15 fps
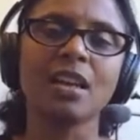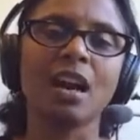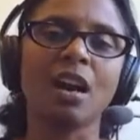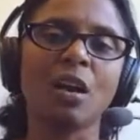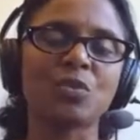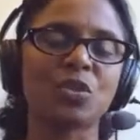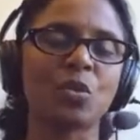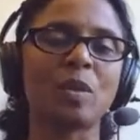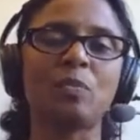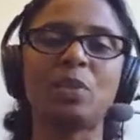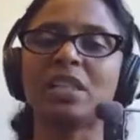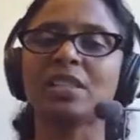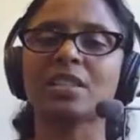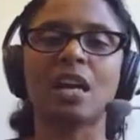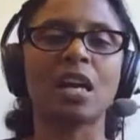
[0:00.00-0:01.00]
Um, so we
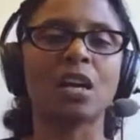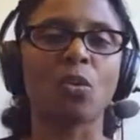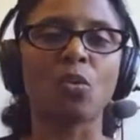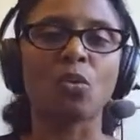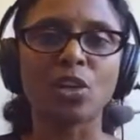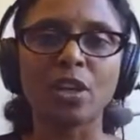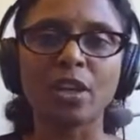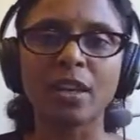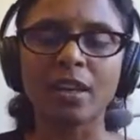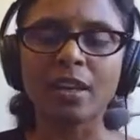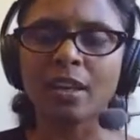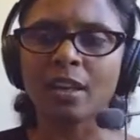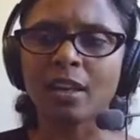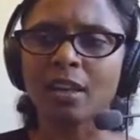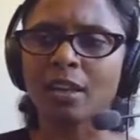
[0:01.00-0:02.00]
built our own uh,
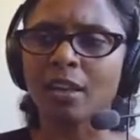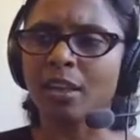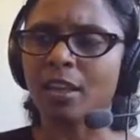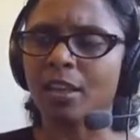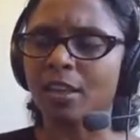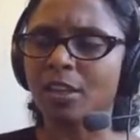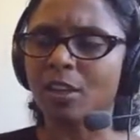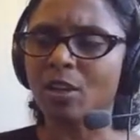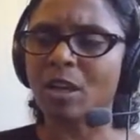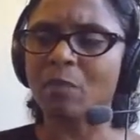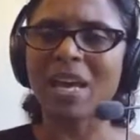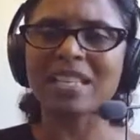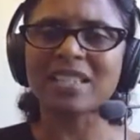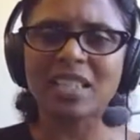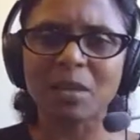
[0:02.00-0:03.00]
uh, you know
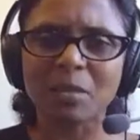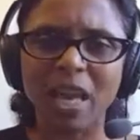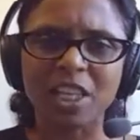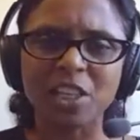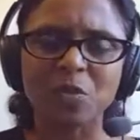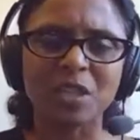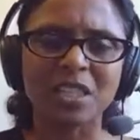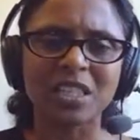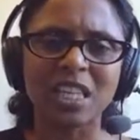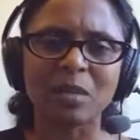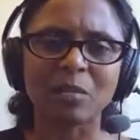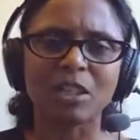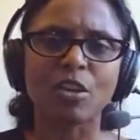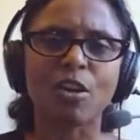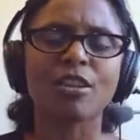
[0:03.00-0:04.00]
capacity management
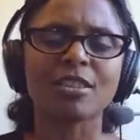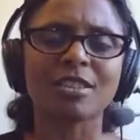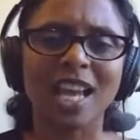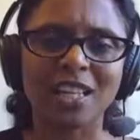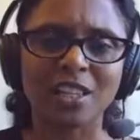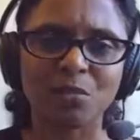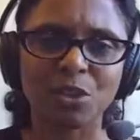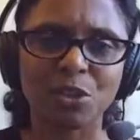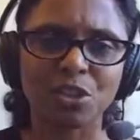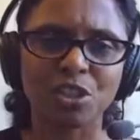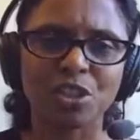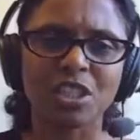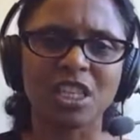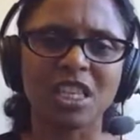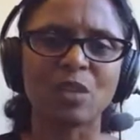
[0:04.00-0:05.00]
team and cost
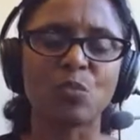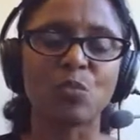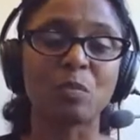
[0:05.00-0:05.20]
attribution team.